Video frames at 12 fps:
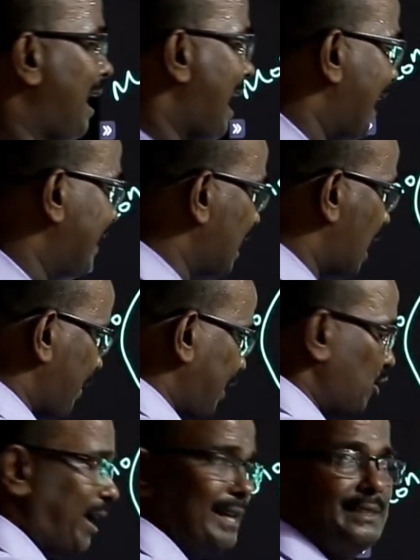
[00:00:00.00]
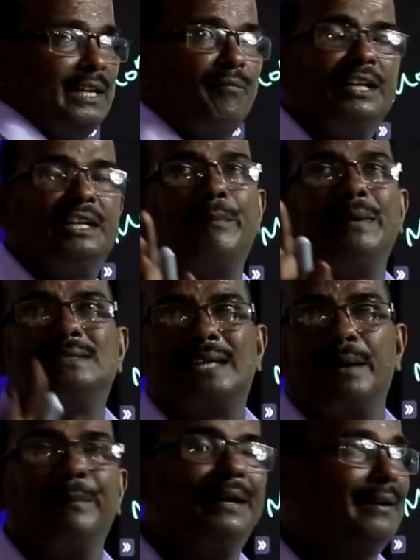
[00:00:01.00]
and the amino acid, vitamins,
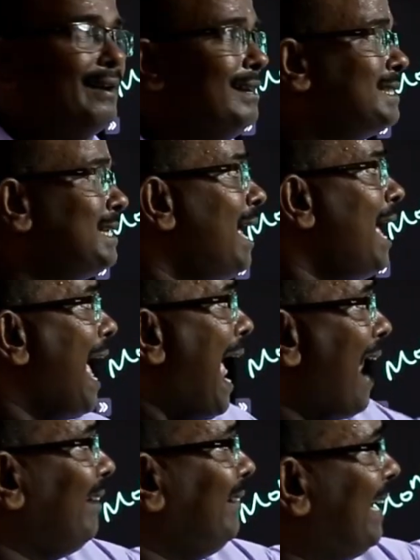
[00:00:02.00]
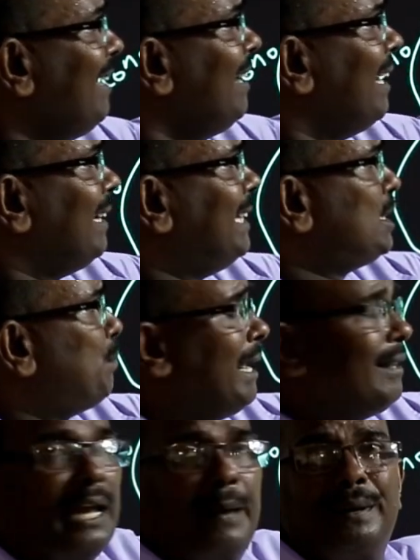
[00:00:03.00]
and minerals. And then this
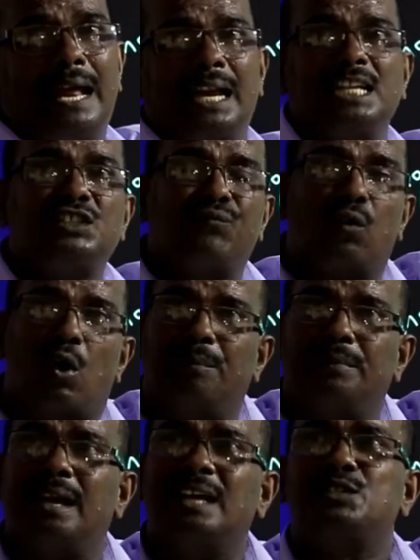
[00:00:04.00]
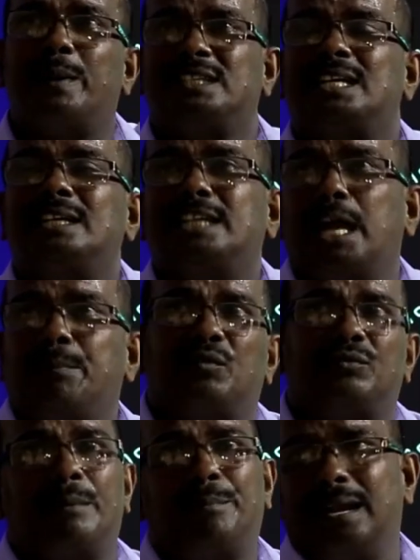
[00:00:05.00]
blood capillaries form the special type of
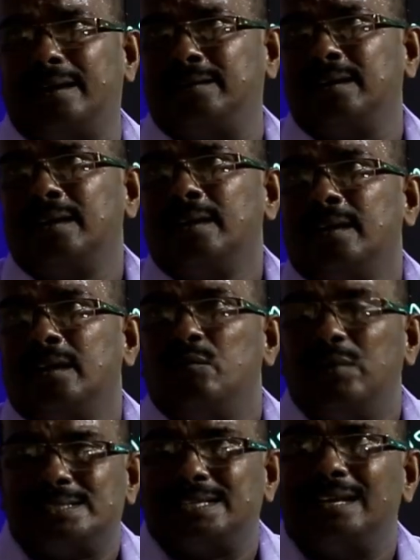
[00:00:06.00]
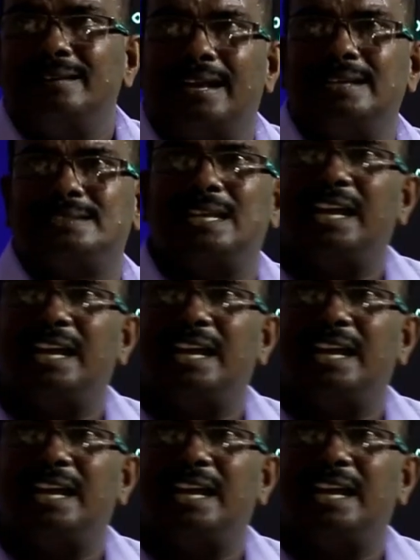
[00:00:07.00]
the blood vessel, that is the